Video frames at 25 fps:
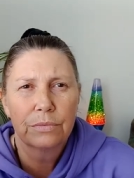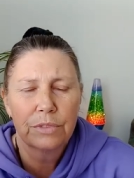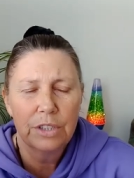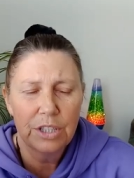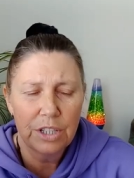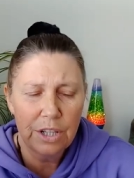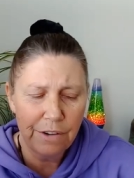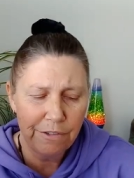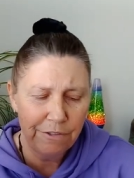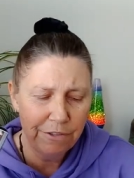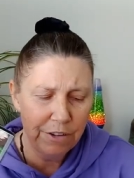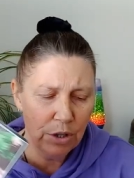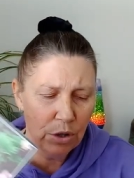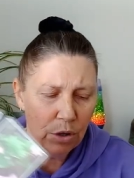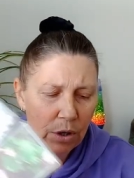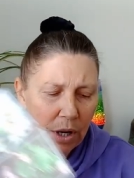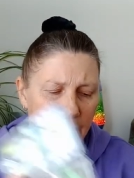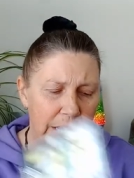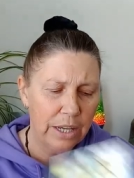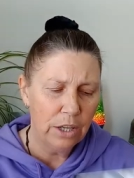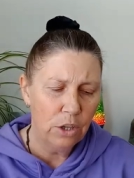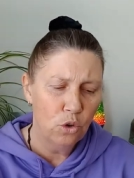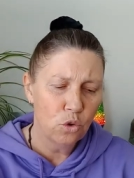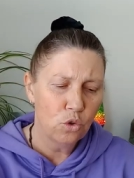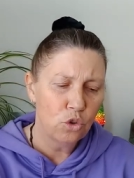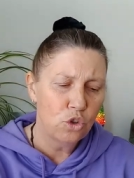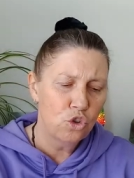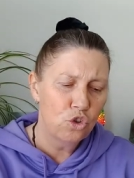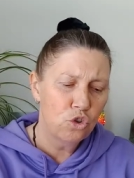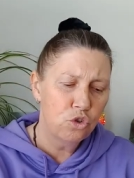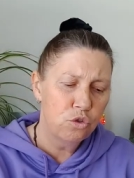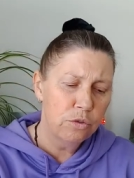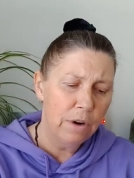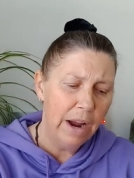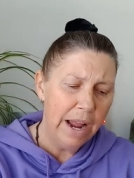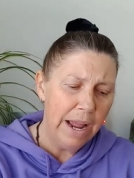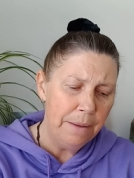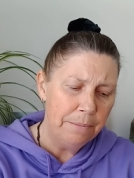so I feel like you're
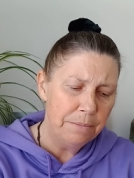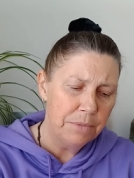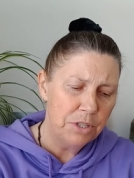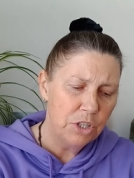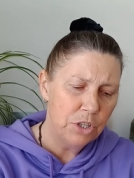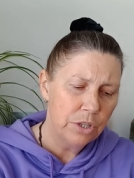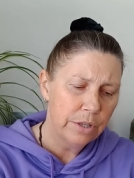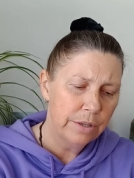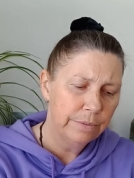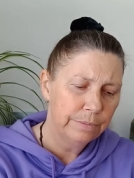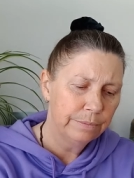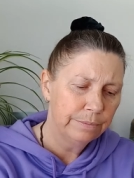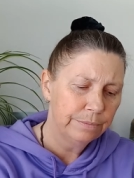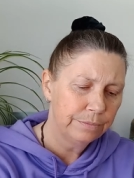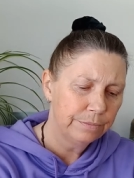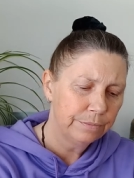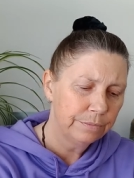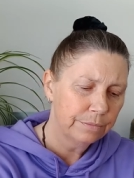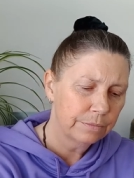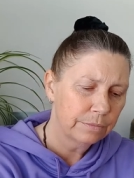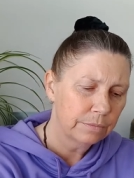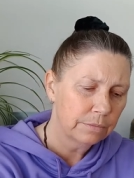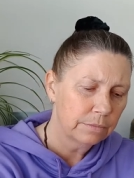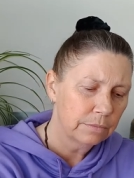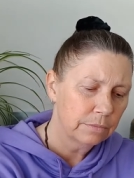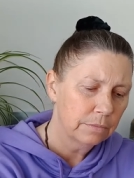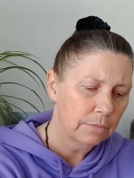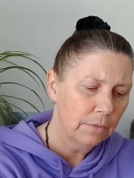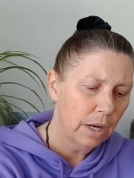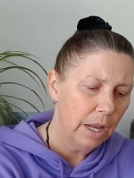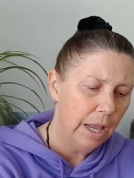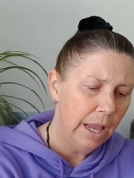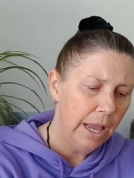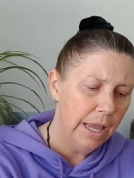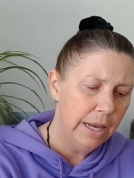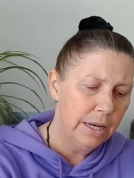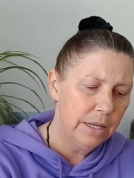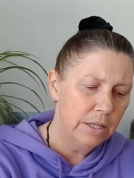trapped
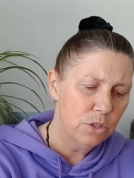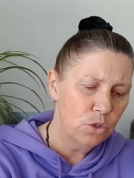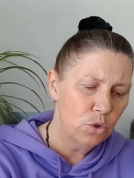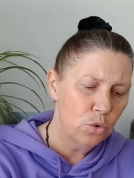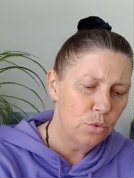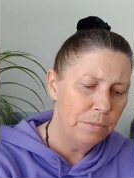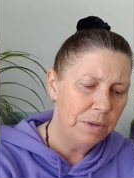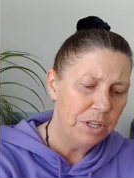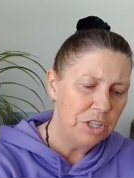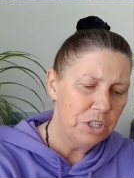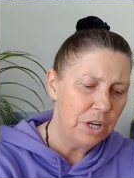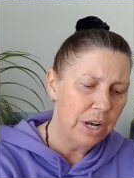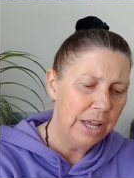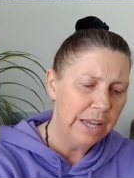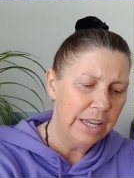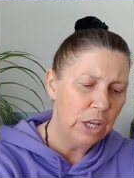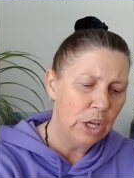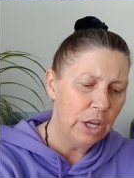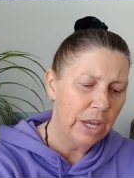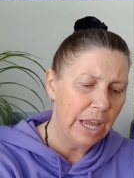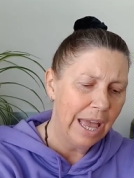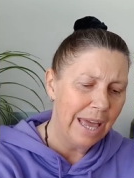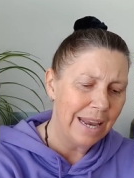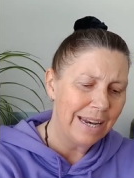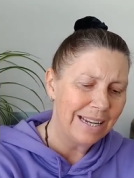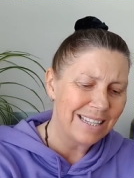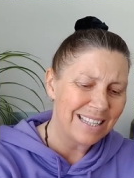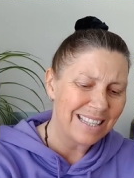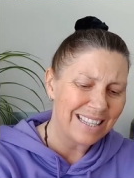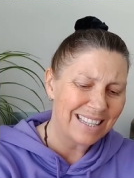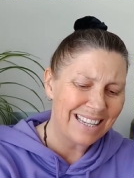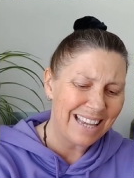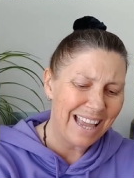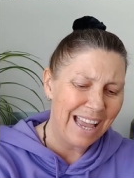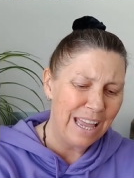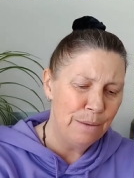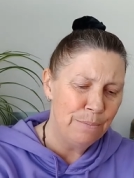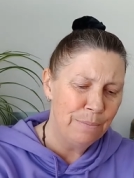and it's almost like you can't
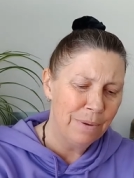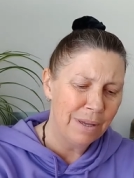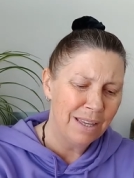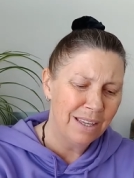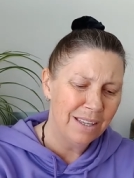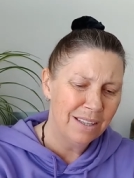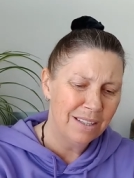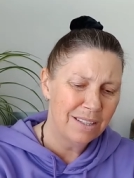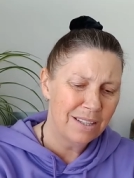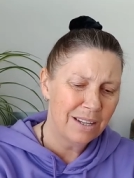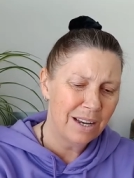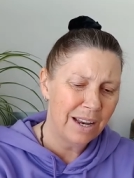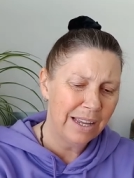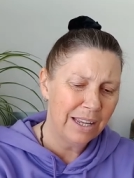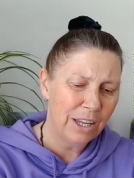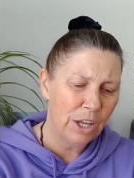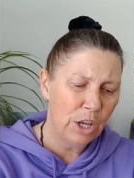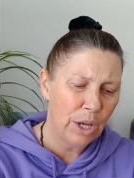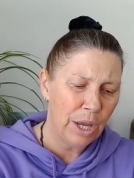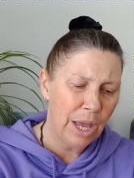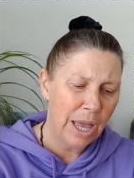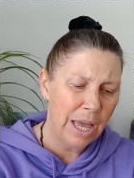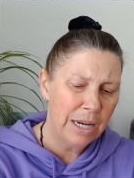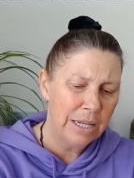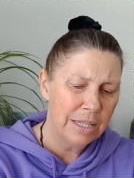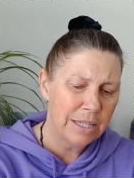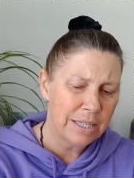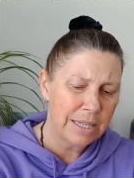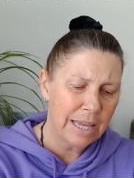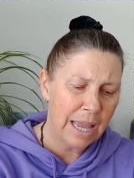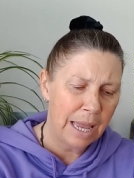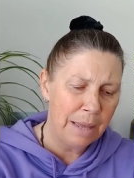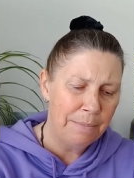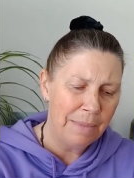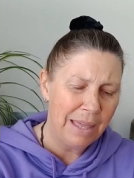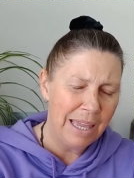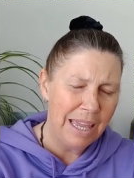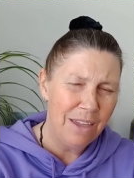escape it. It's like you can't
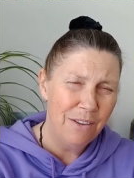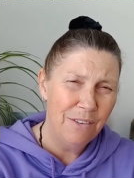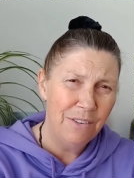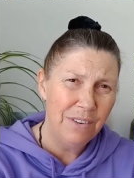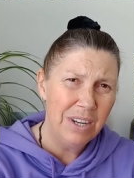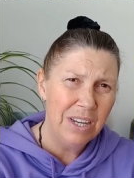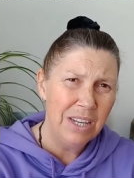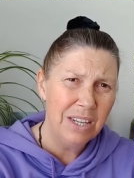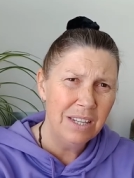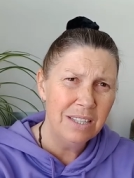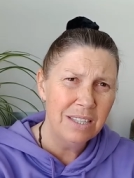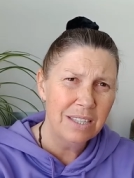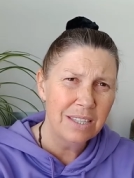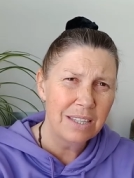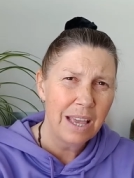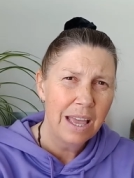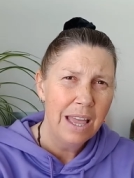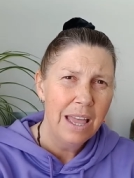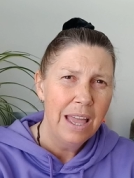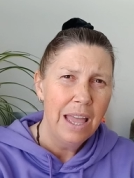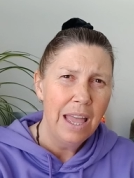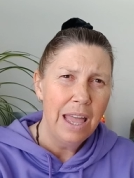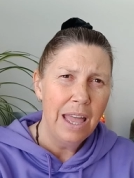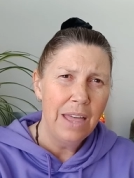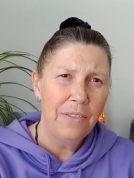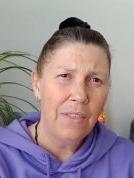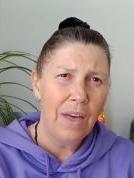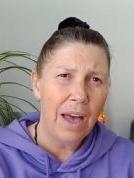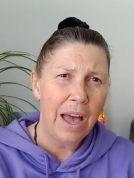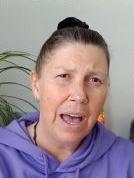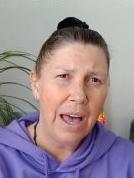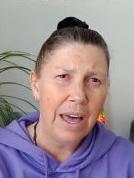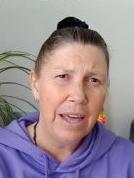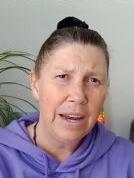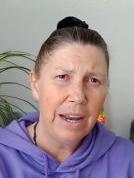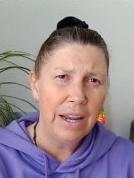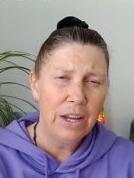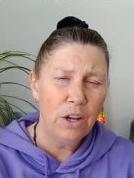escape the heaviness and the
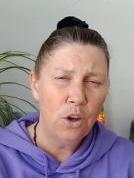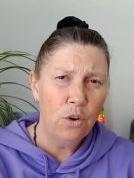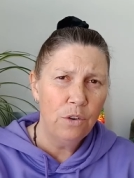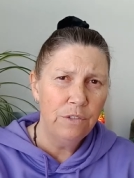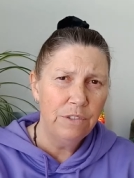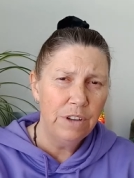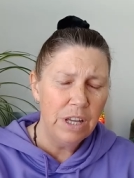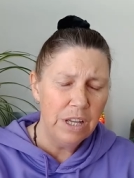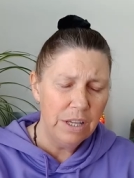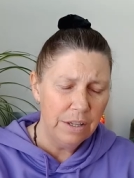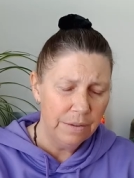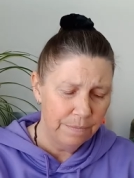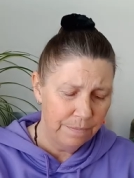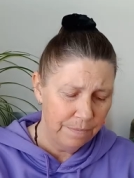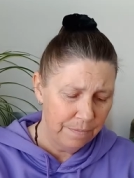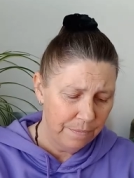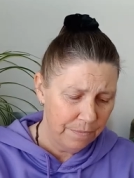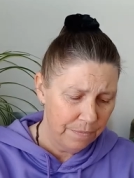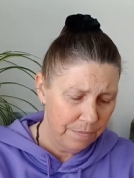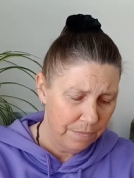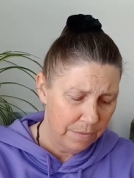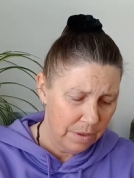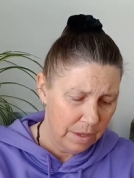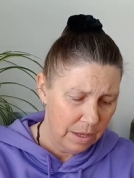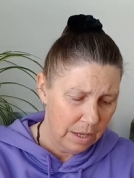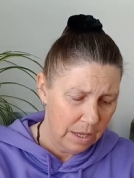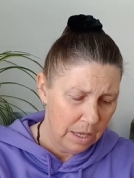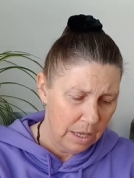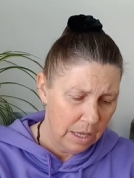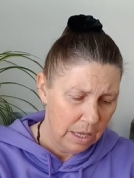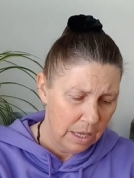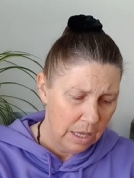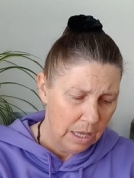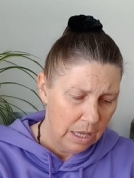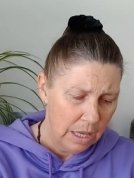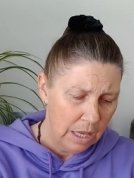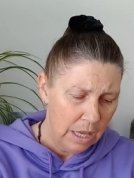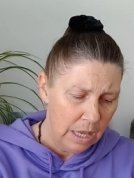heartache of it.
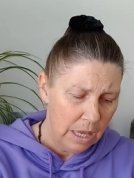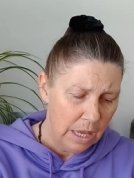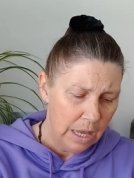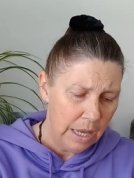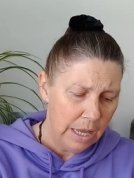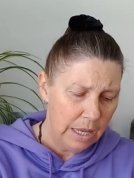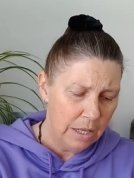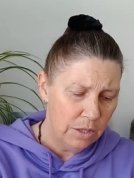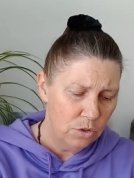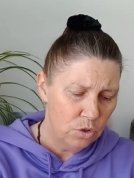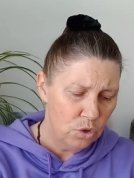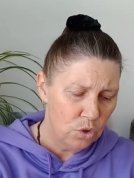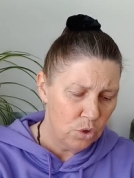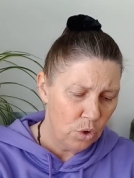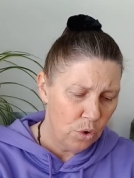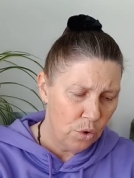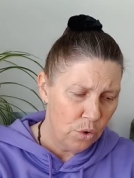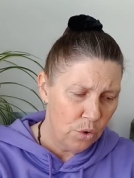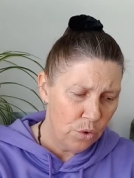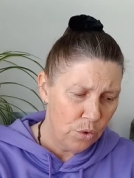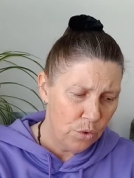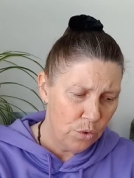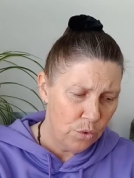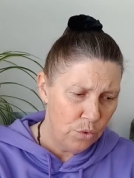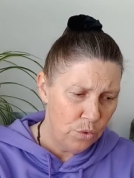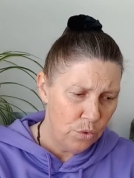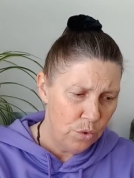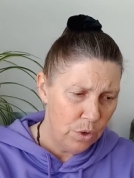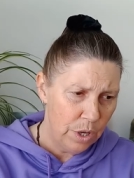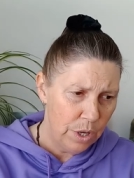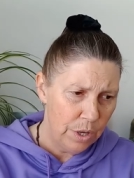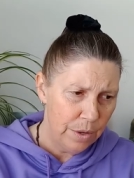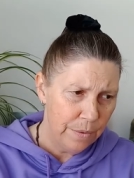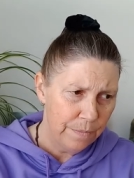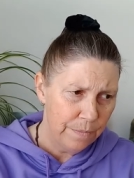And so,